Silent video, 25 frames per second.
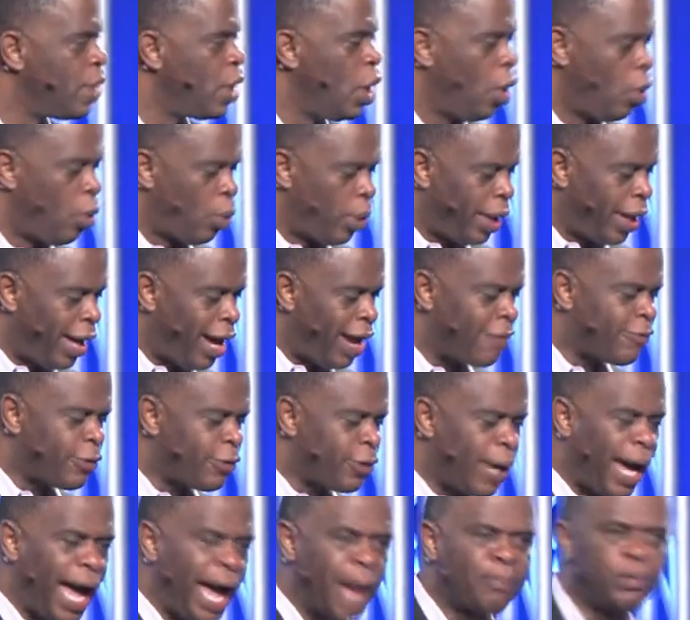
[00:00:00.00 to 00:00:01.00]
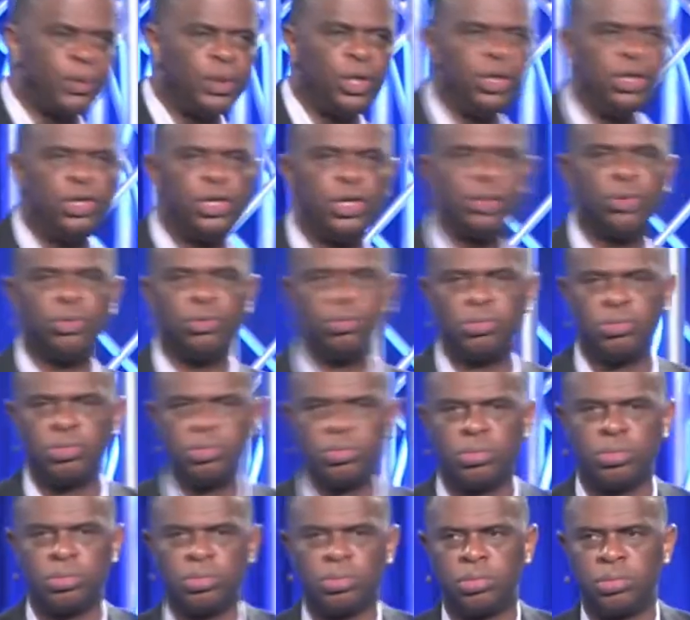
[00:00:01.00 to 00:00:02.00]
Whatever happened to you
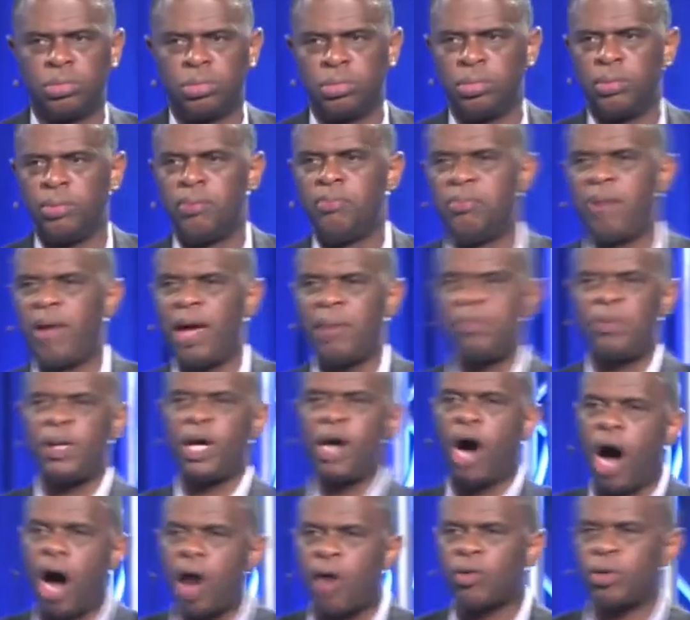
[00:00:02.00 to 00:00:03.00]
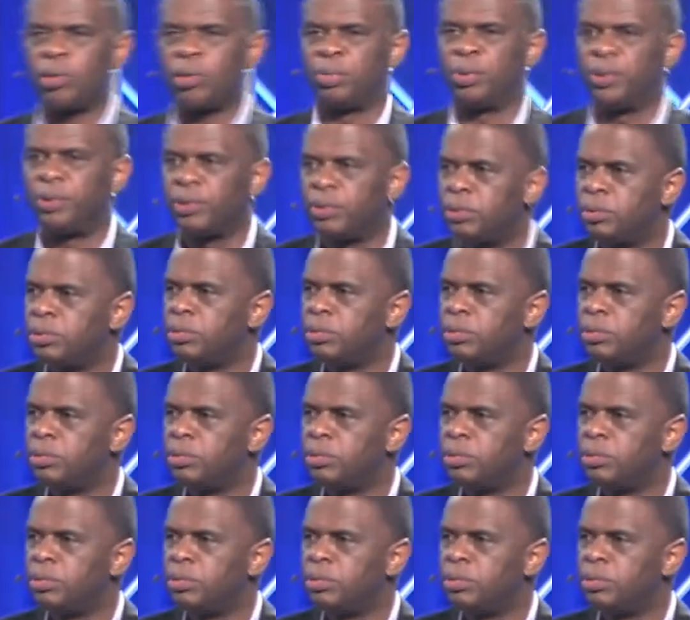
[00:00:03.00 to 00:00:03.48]
may be horrible,